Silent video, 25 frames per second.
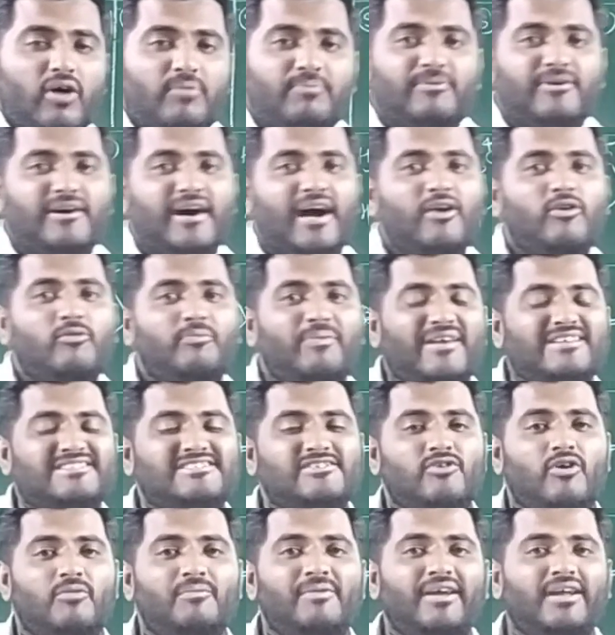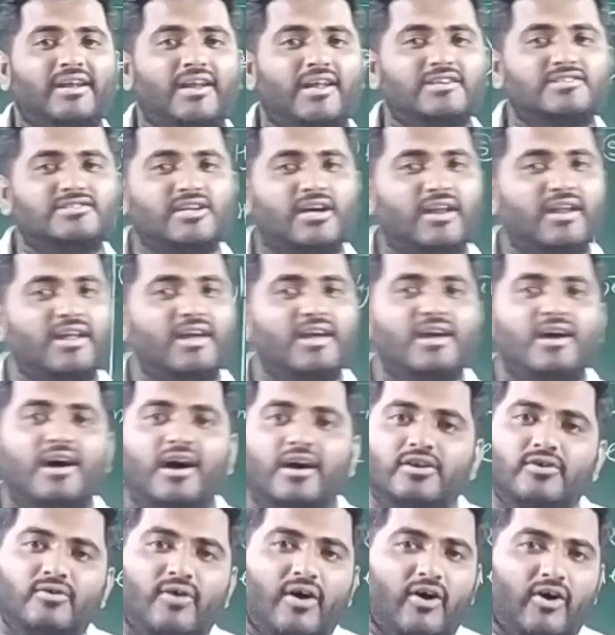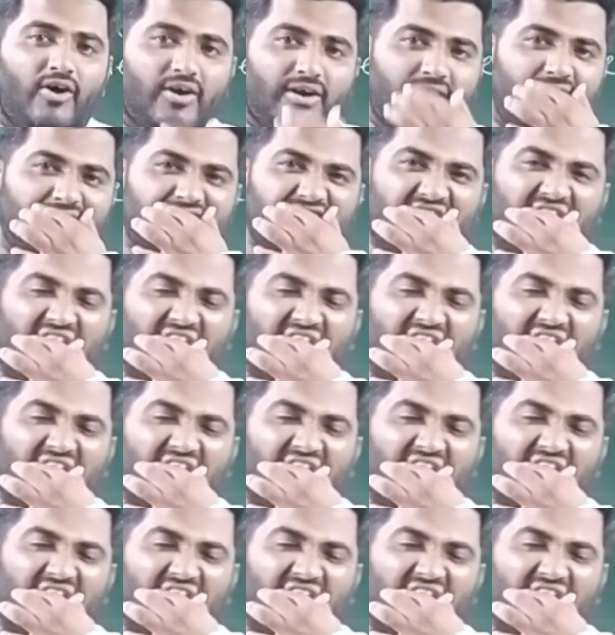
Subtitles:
of IUPAC nomenclature. You have already